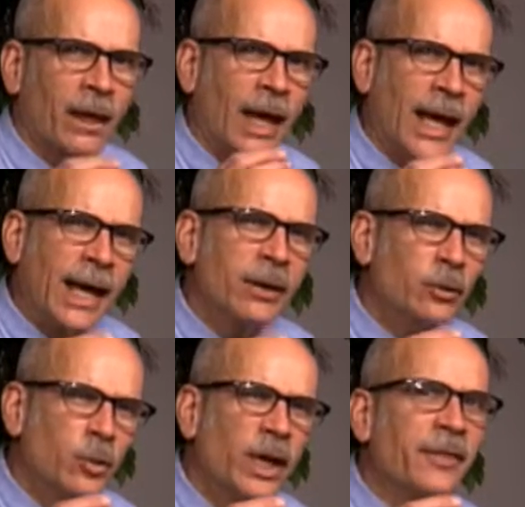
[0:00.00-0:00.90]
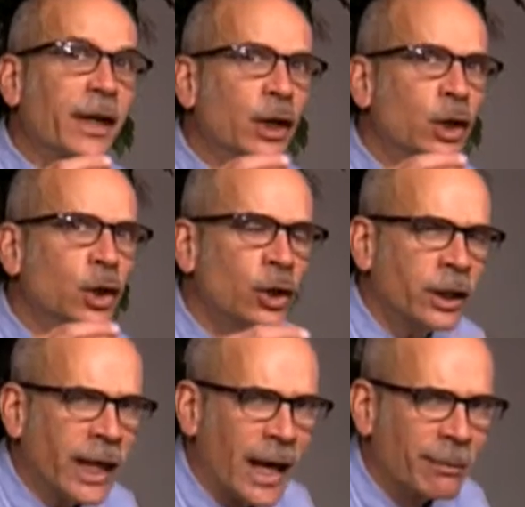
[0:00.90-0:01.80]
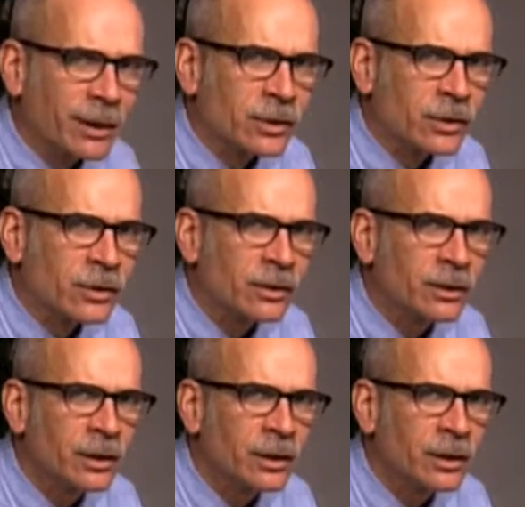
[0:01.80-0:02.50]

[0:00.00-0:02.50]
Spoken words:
and with good habits,